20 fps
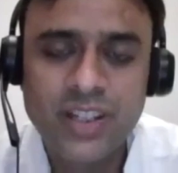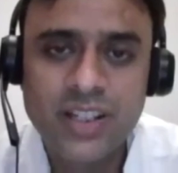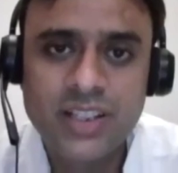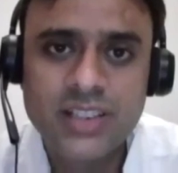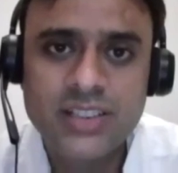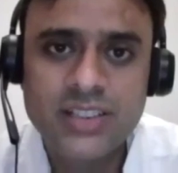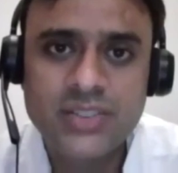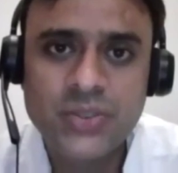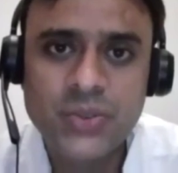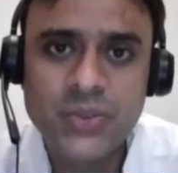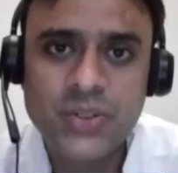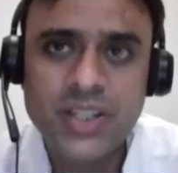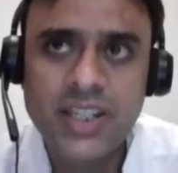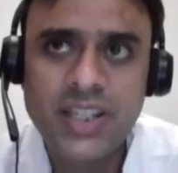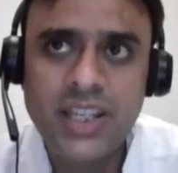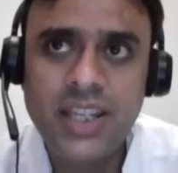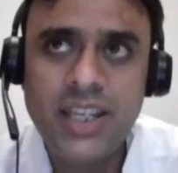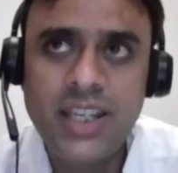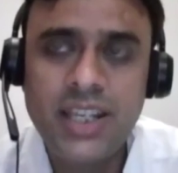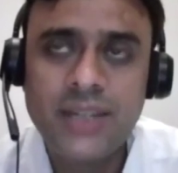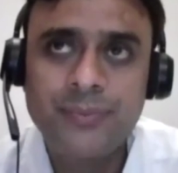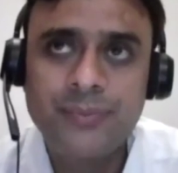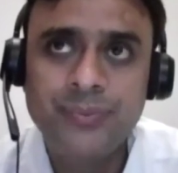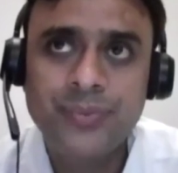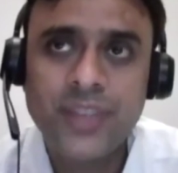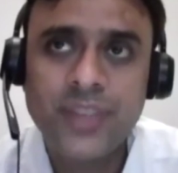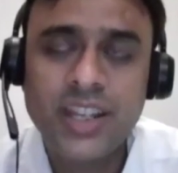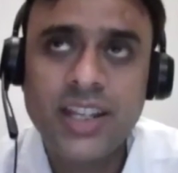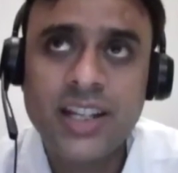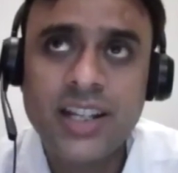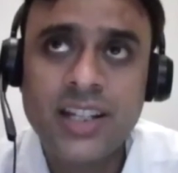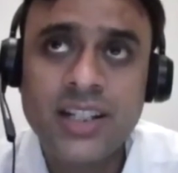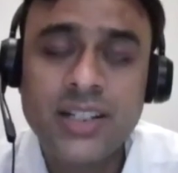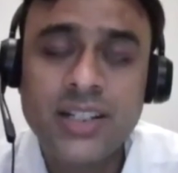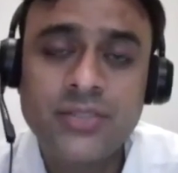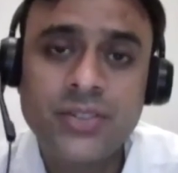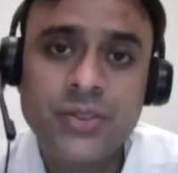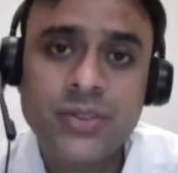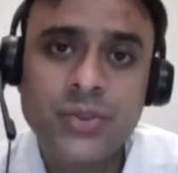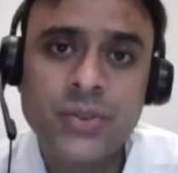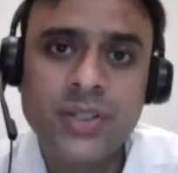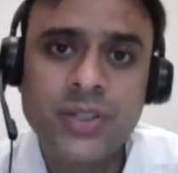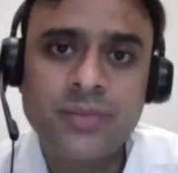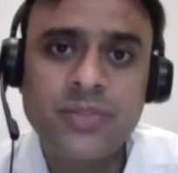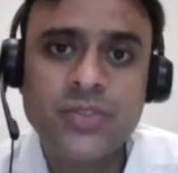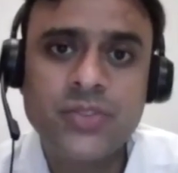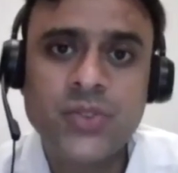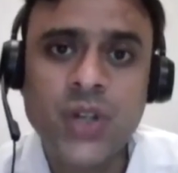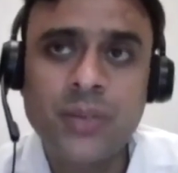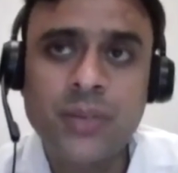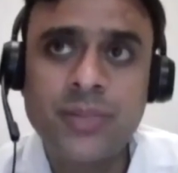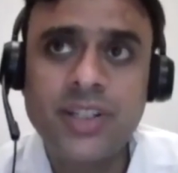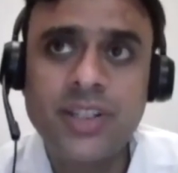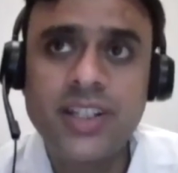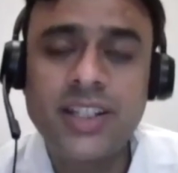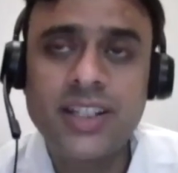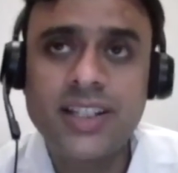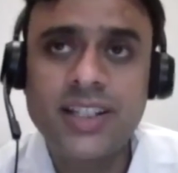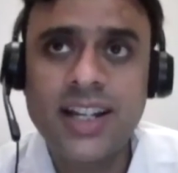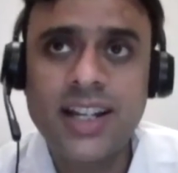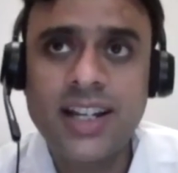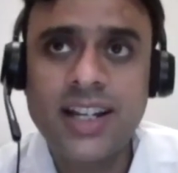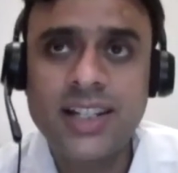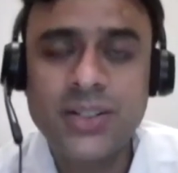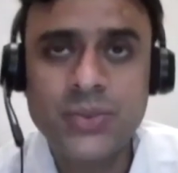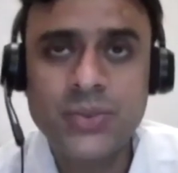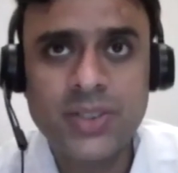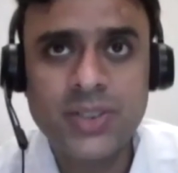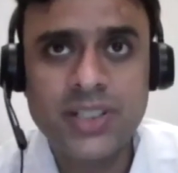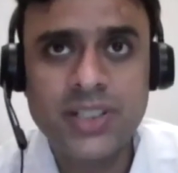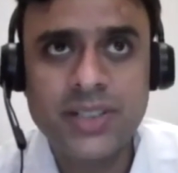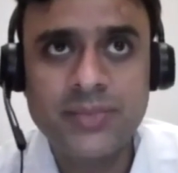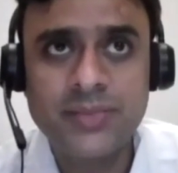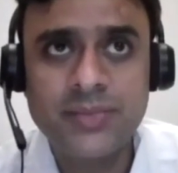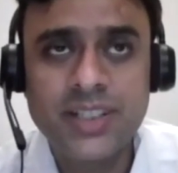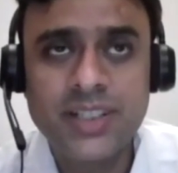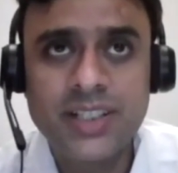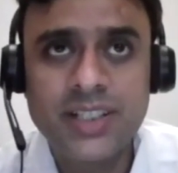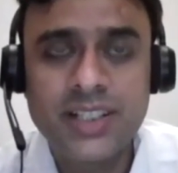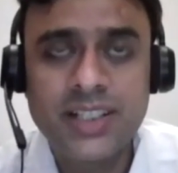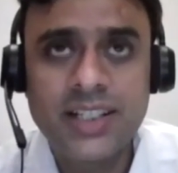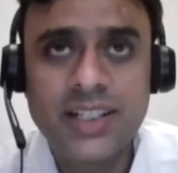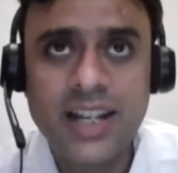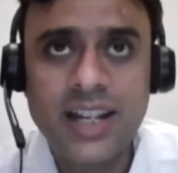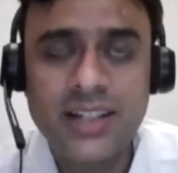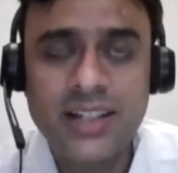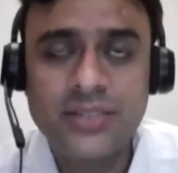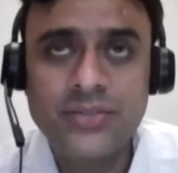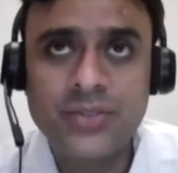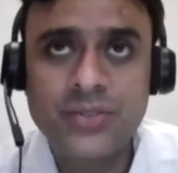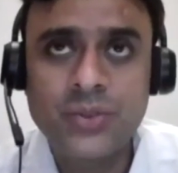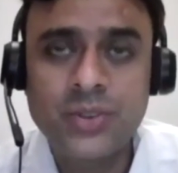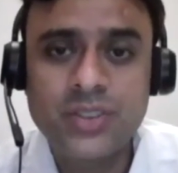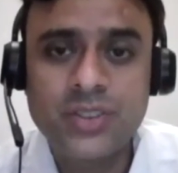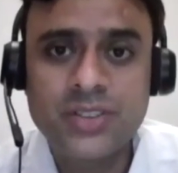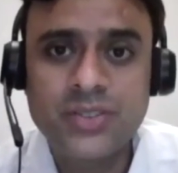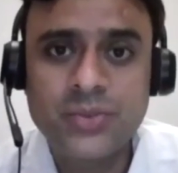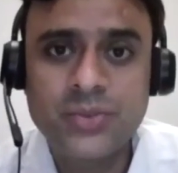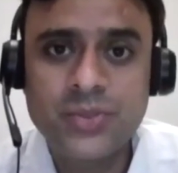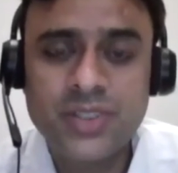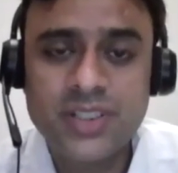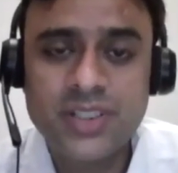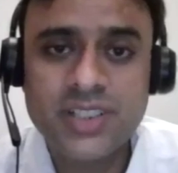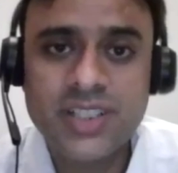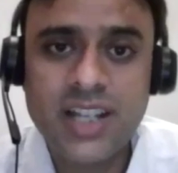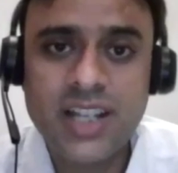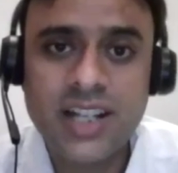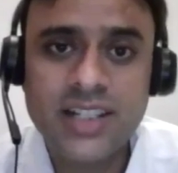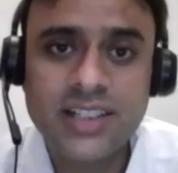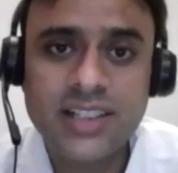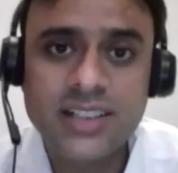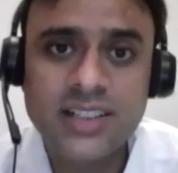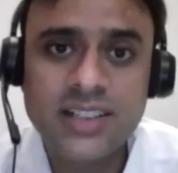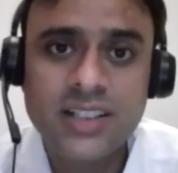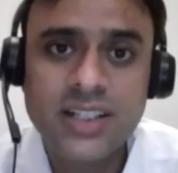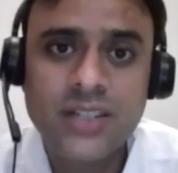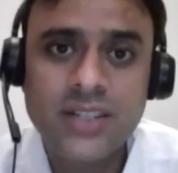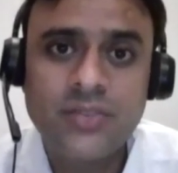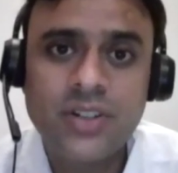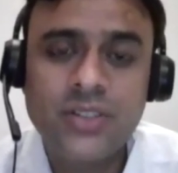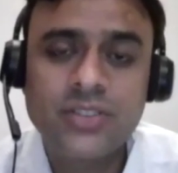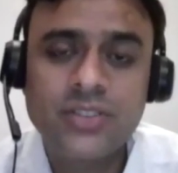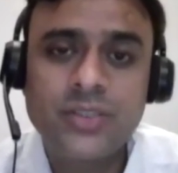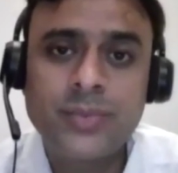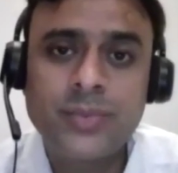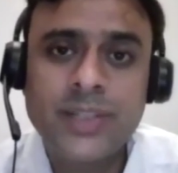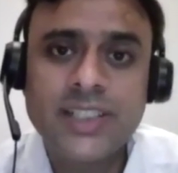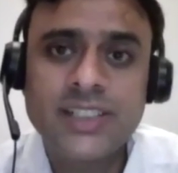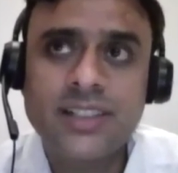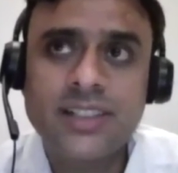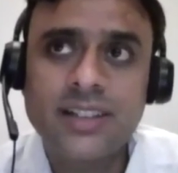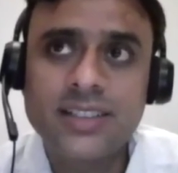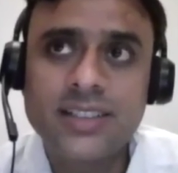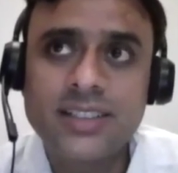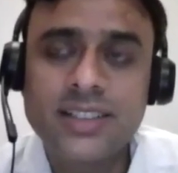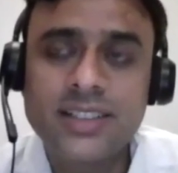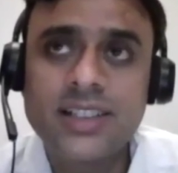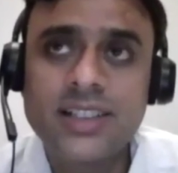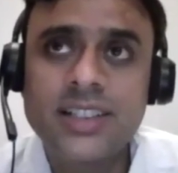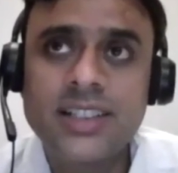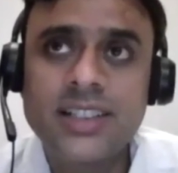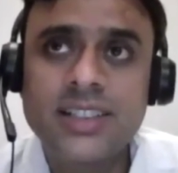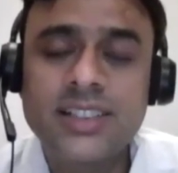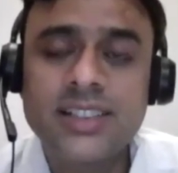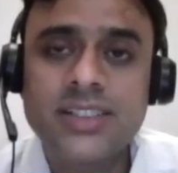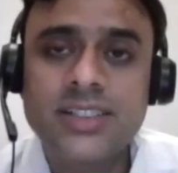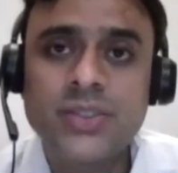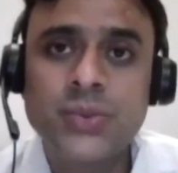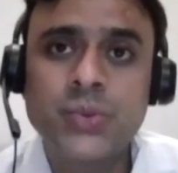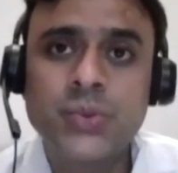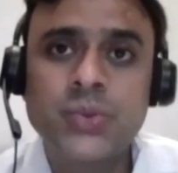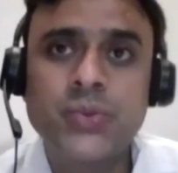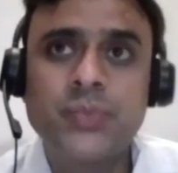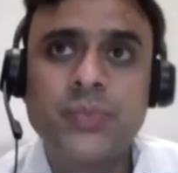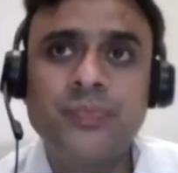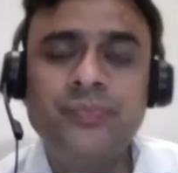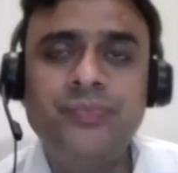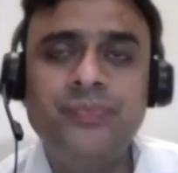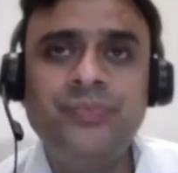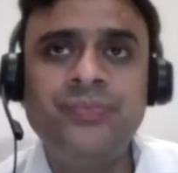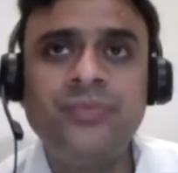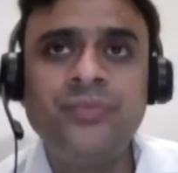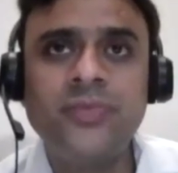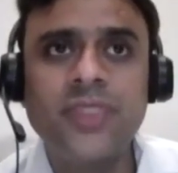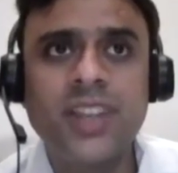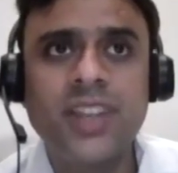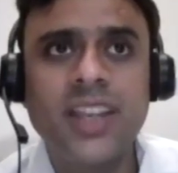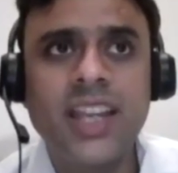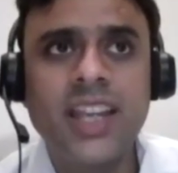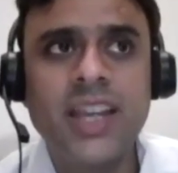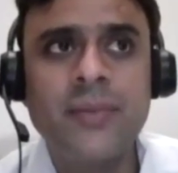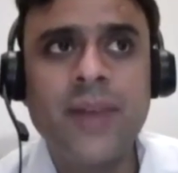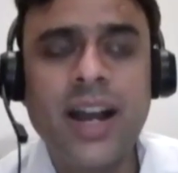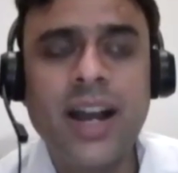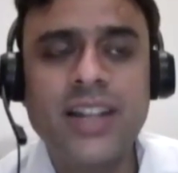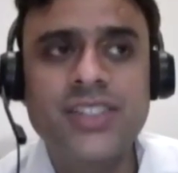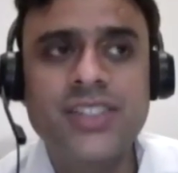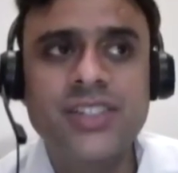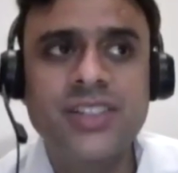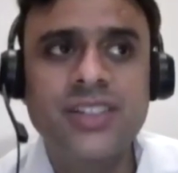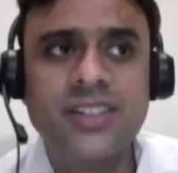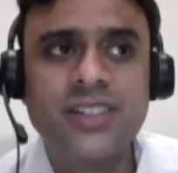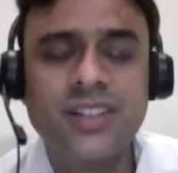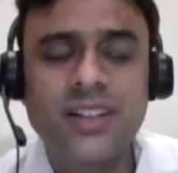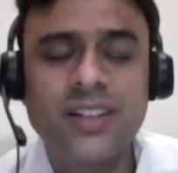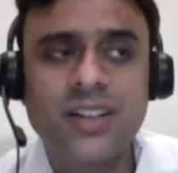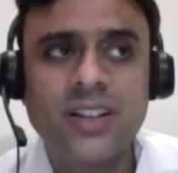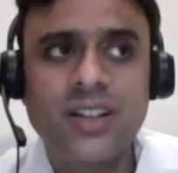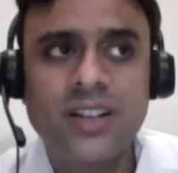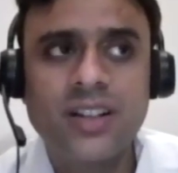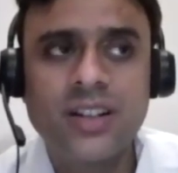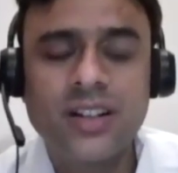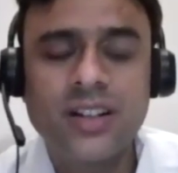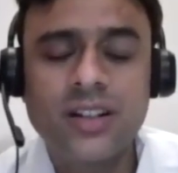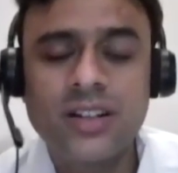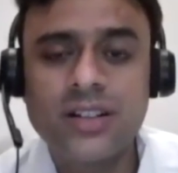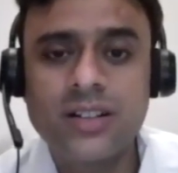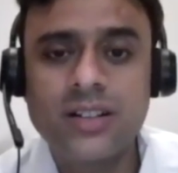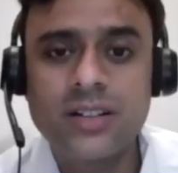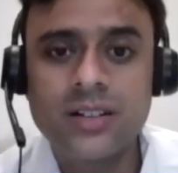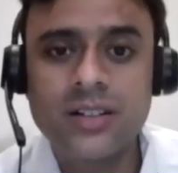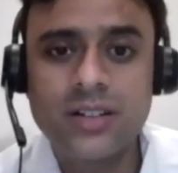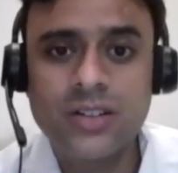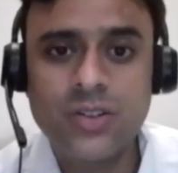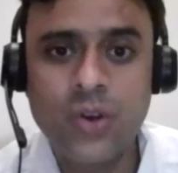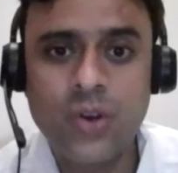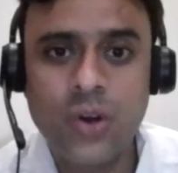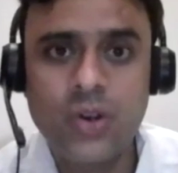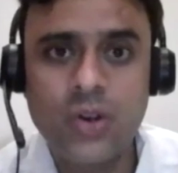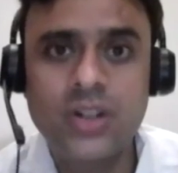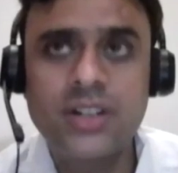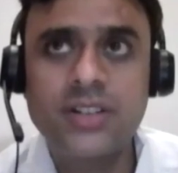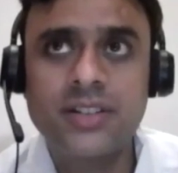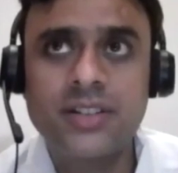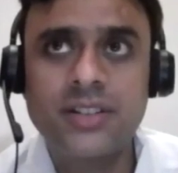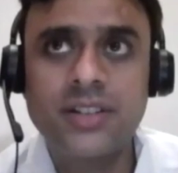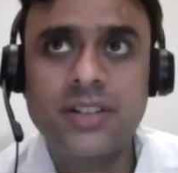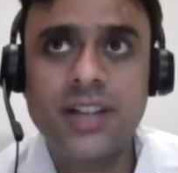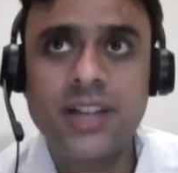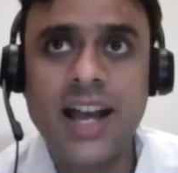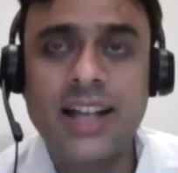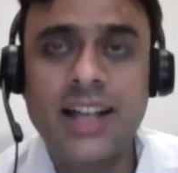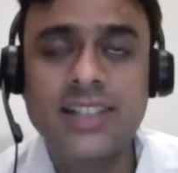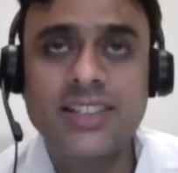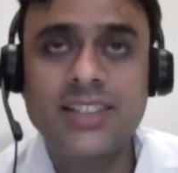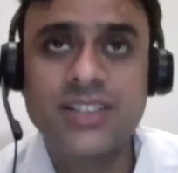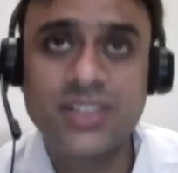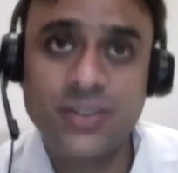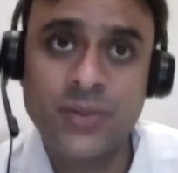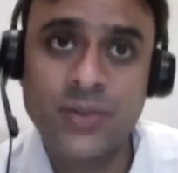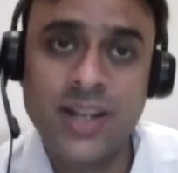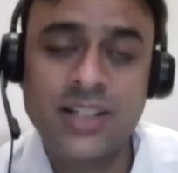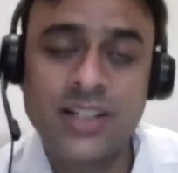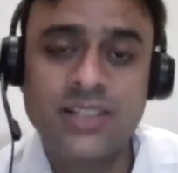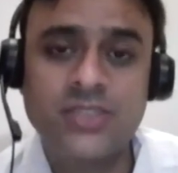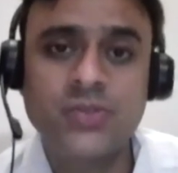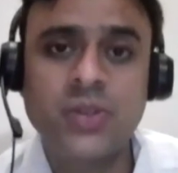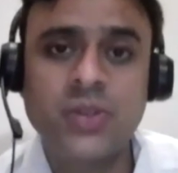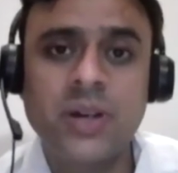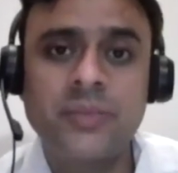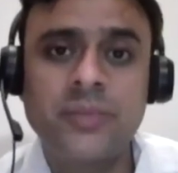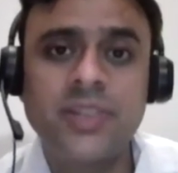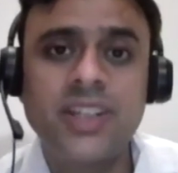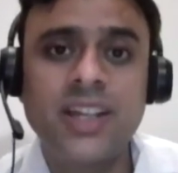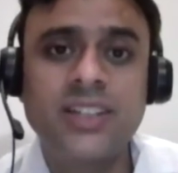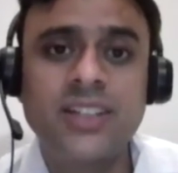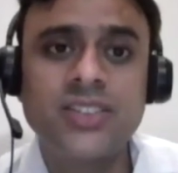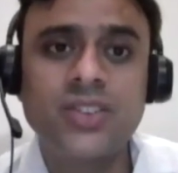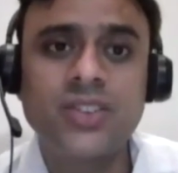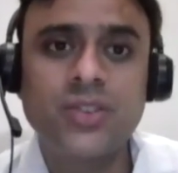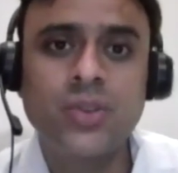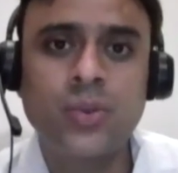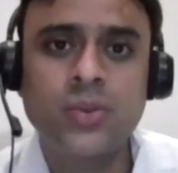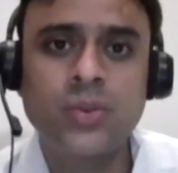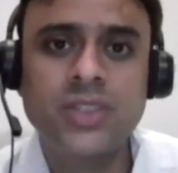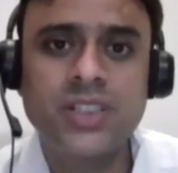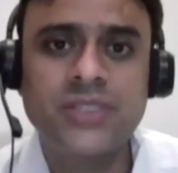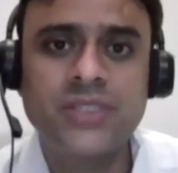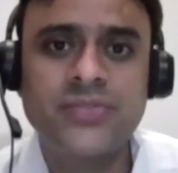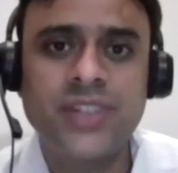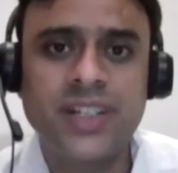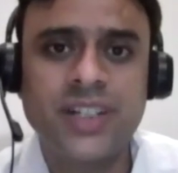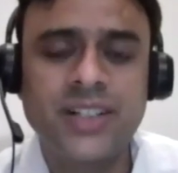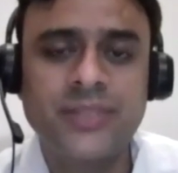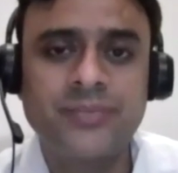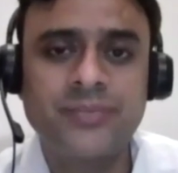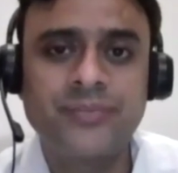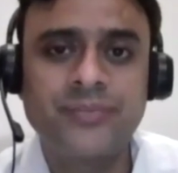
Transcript: So he, in an interview to him, Swami had told him and a few other students that one of the best sadhana is to imagine God as imagine Swami as your closest friend,